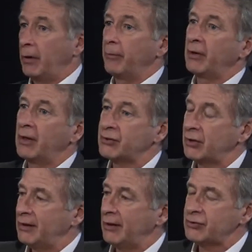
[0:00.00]
Because
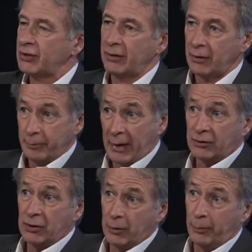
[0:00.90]
on the outside, on back
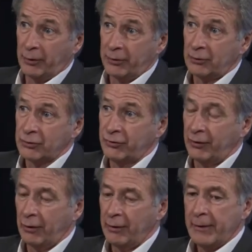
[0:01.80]
to the political
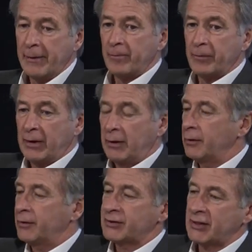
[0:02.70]
sphere,
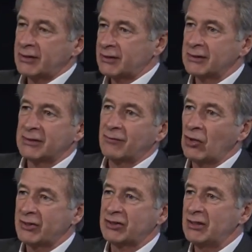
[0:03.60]
the citizens have
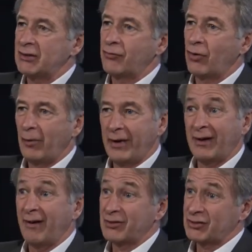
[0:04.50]
not seen a four-way
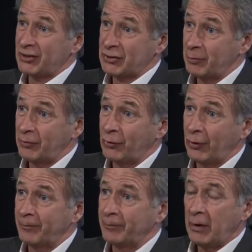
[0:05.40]
conversation
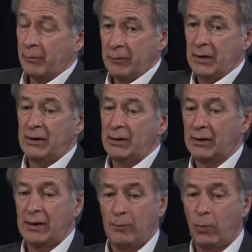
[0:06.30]
before. Yeah, yeah. Media
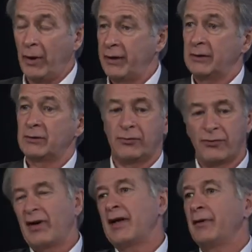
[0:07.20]
keep wanting to
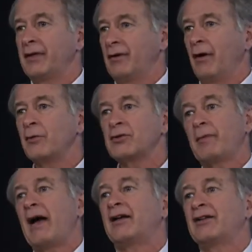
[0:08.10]
frame it almost
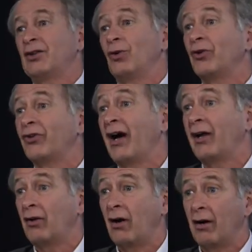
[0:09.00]
back in the old
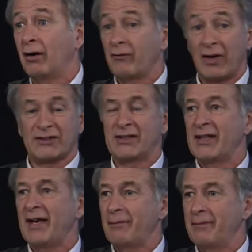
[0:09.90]
dialogue of us and
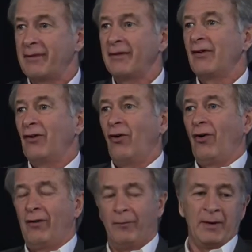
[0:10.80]
them, yeah.
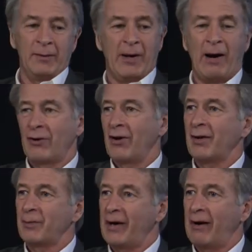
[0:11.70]
or in power,
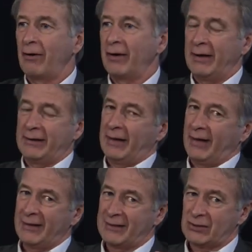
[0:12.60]
not in power, and
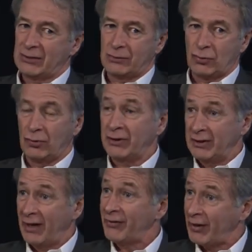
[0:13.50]
and it's truly
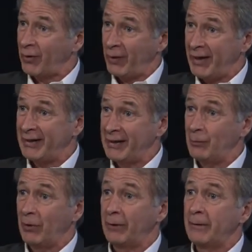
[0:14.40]
not that way
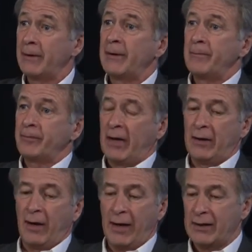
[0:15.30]
anymore.
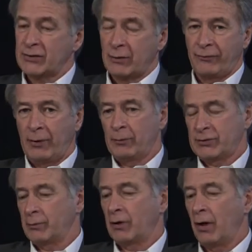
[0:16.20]
And I had some fun with
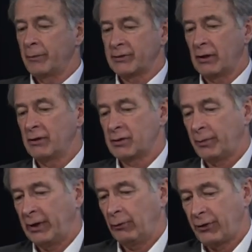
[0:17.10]
some commentaries
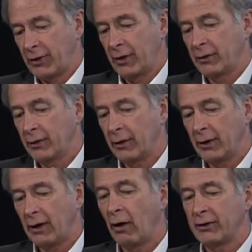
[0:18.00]
playing with the
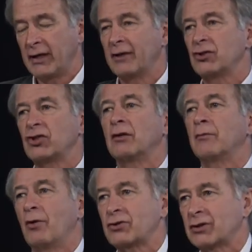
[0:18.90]
on the energy or
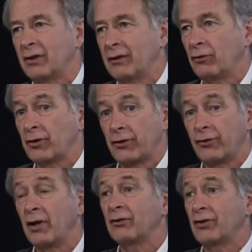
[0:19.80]
emotional level that
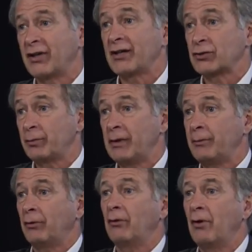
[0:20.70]
300,000
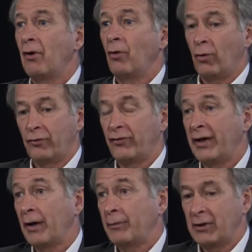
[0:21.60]
people were
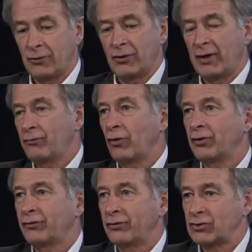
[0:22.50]
fed up. Either they
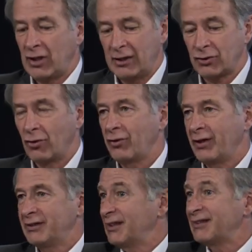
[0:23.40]
voted for change or
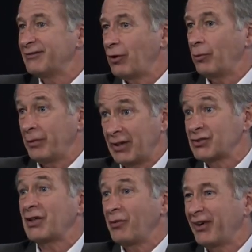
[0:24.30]
they didn't vote
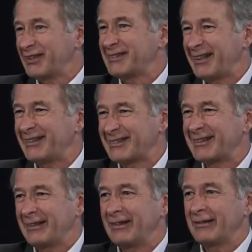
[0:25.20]
because they wanted change,
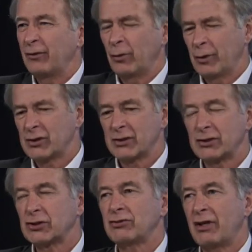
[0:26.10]
mm -hmm. which is a
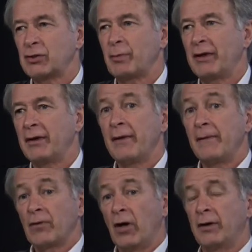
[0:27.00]
stretch, but
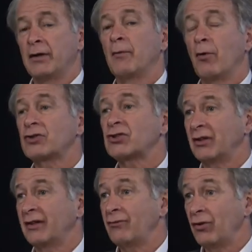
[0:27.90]
on an
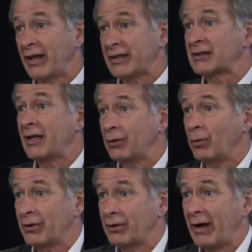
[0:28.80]
emotional level, that's kind of
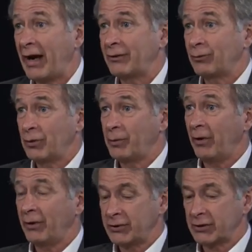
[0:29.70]
where they're at mm -hmm. with mm-hmm.
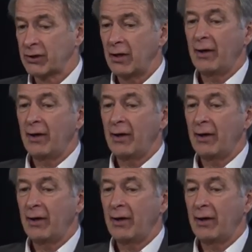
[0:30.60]
politics.